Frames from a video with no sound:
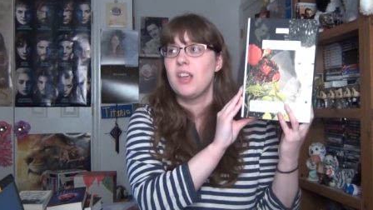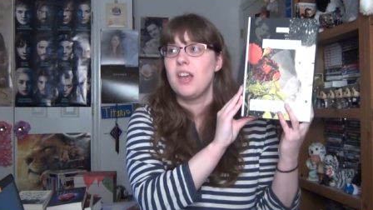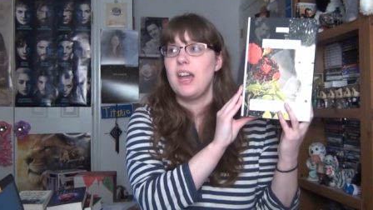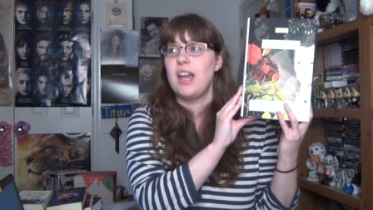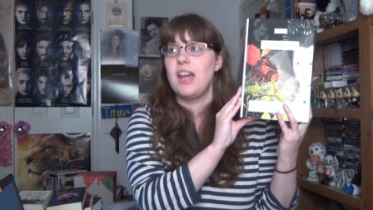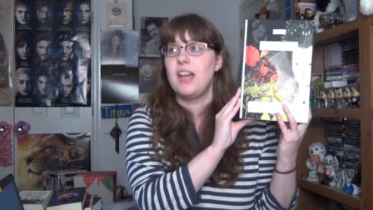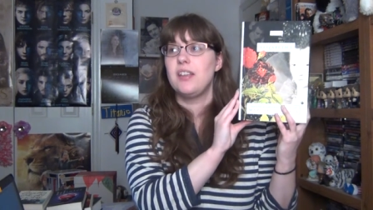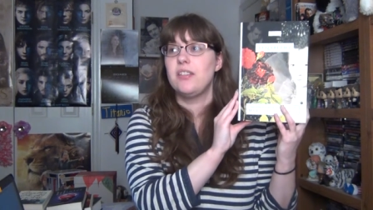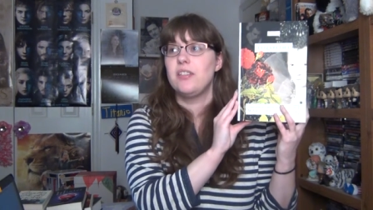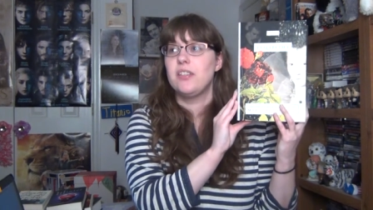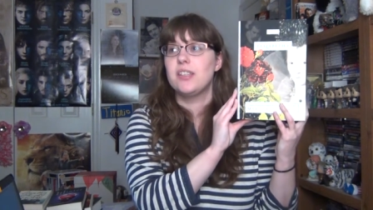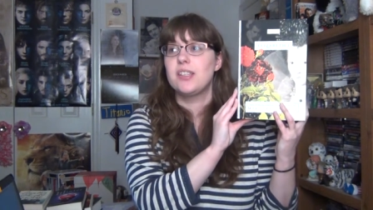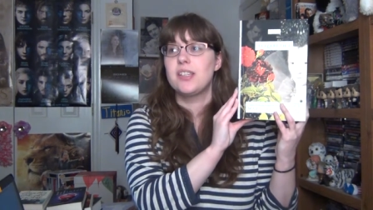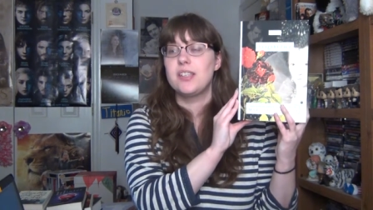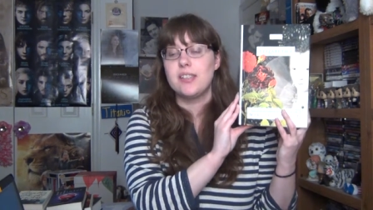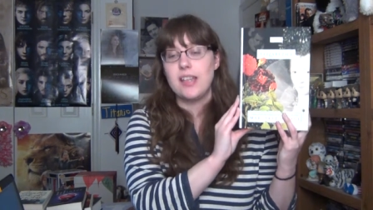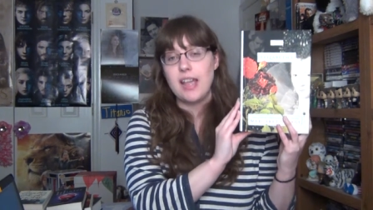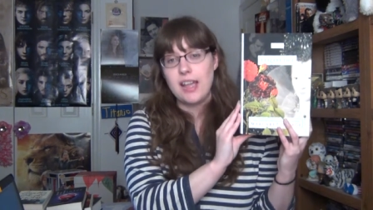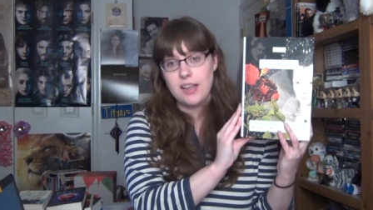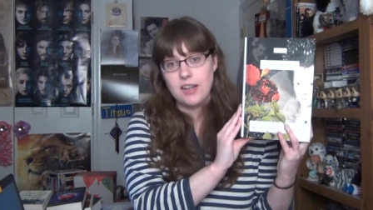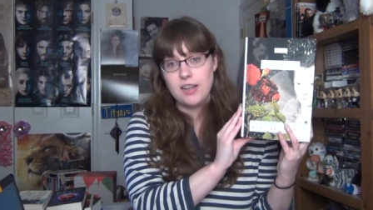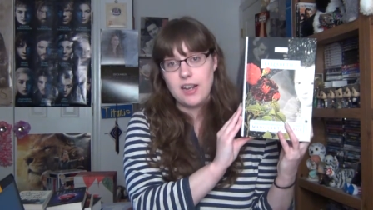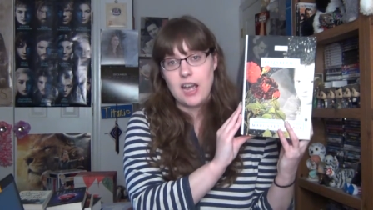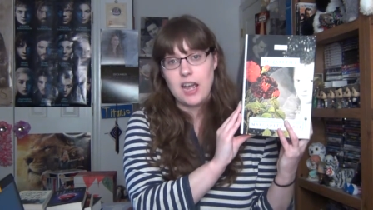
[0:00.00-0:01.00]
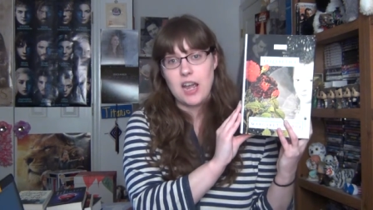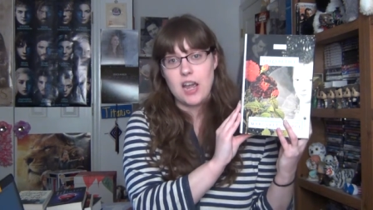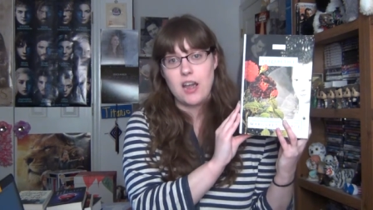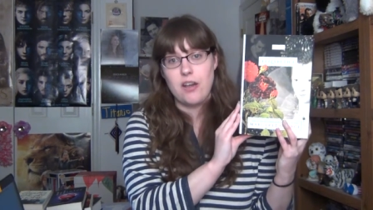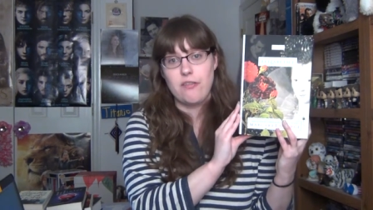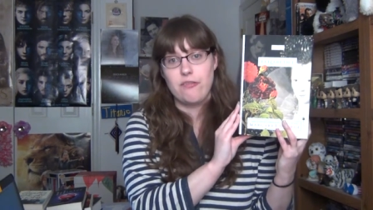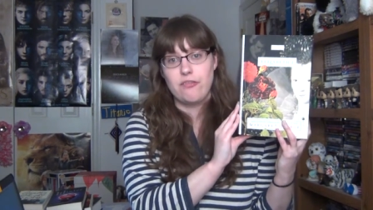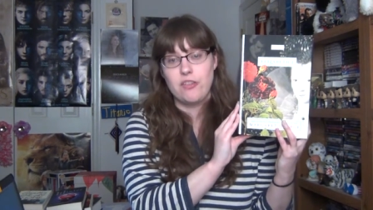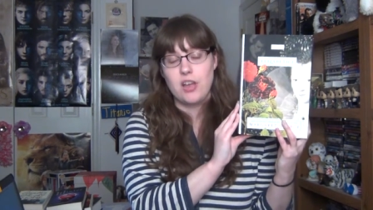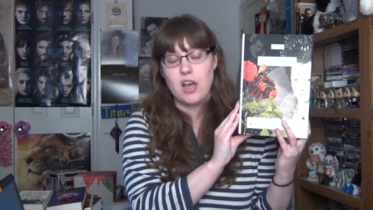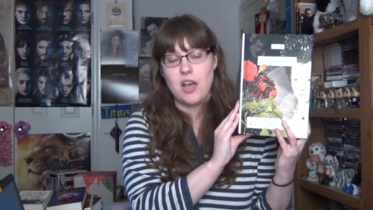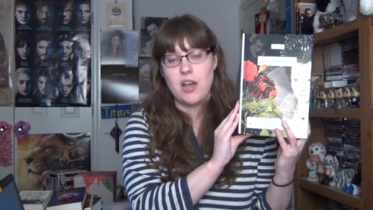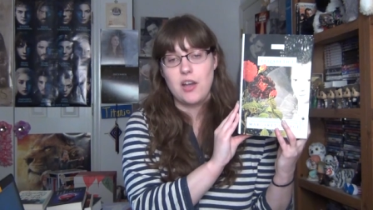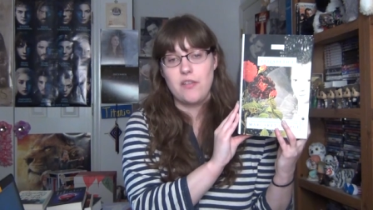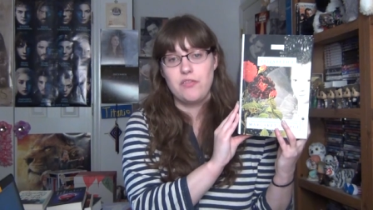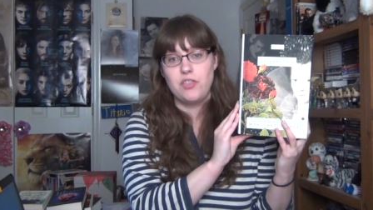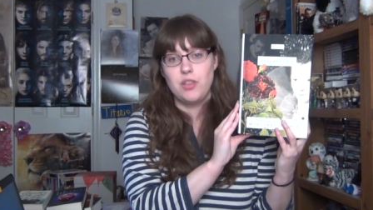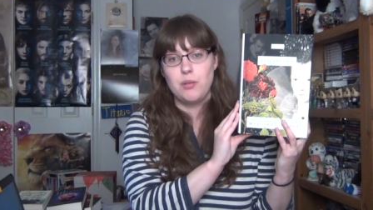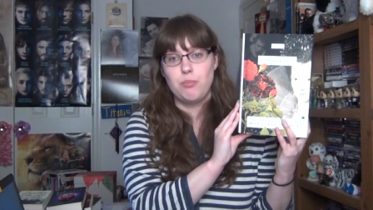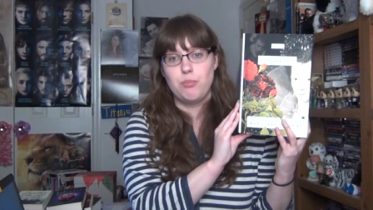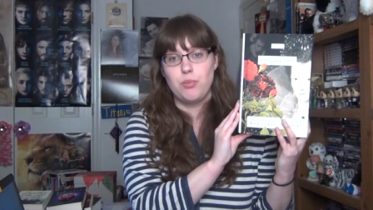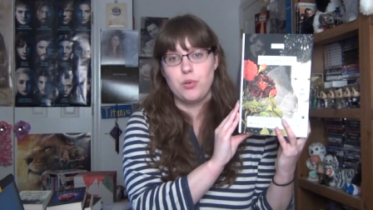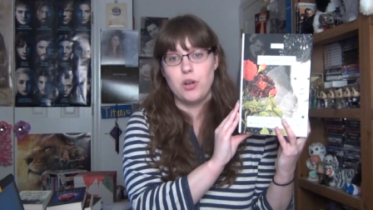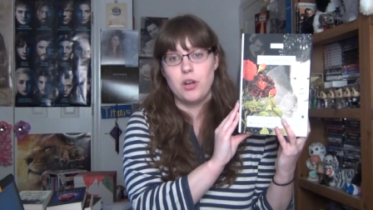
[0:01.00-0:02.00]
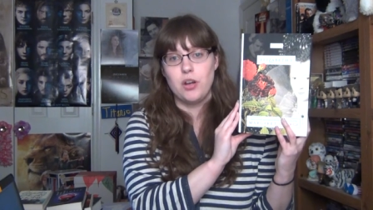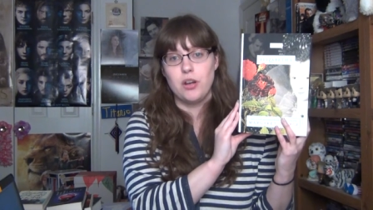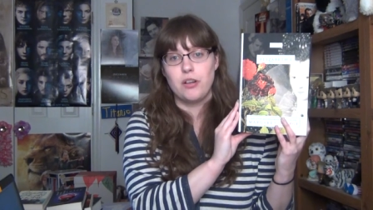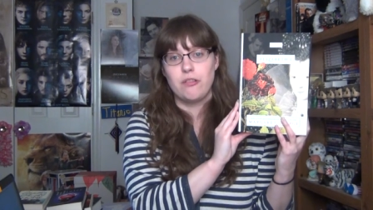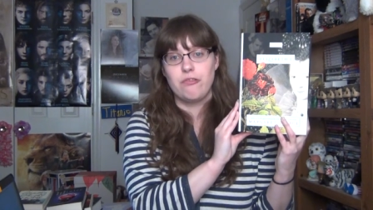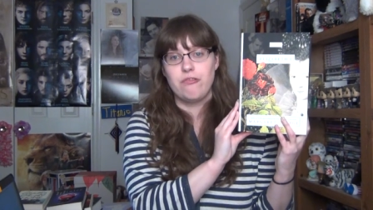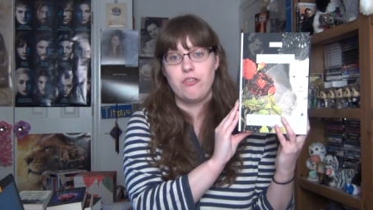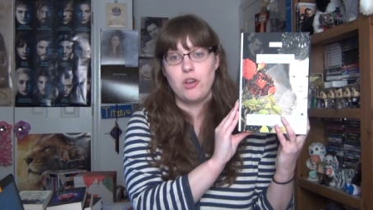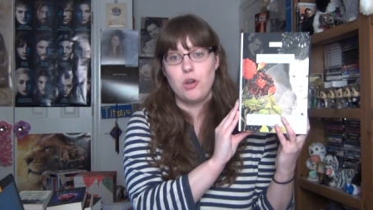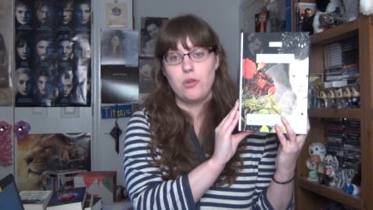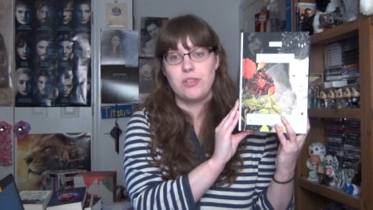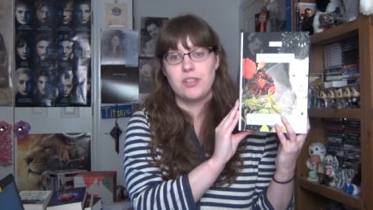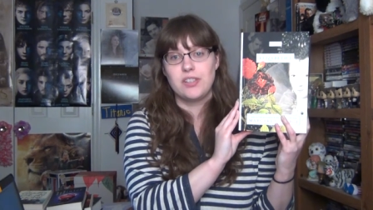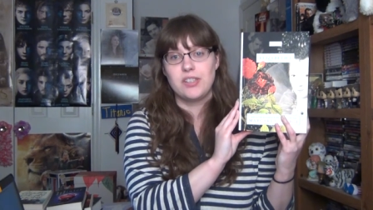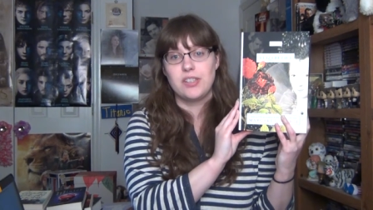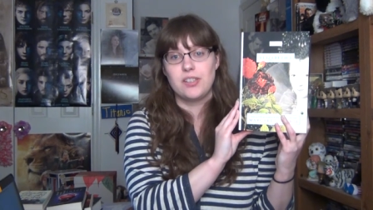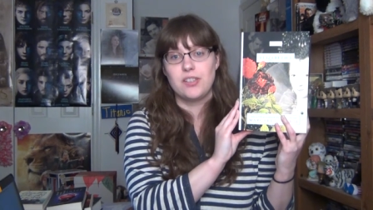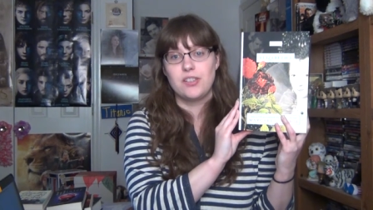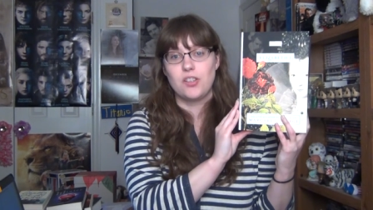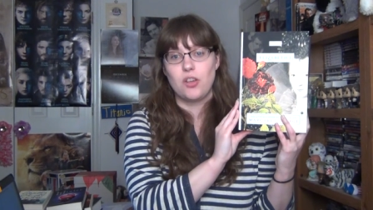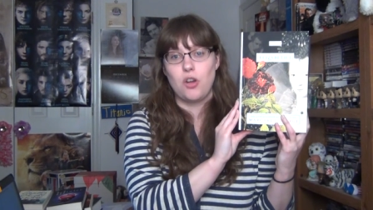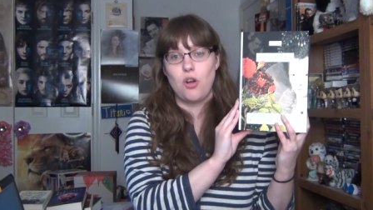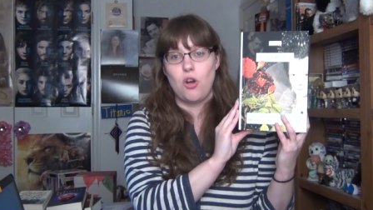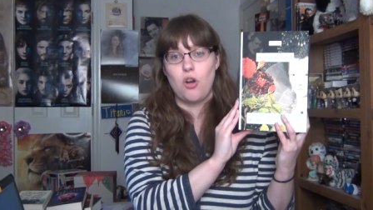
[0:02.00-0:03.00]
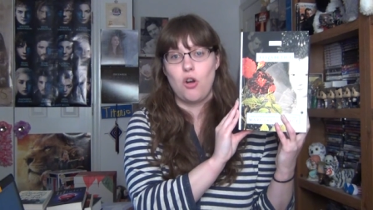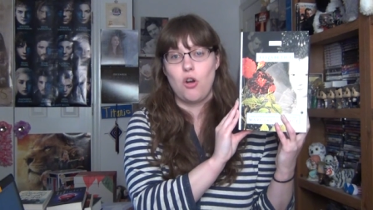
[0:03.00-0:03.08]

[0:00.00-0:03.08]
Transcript: And the second half of the book focuses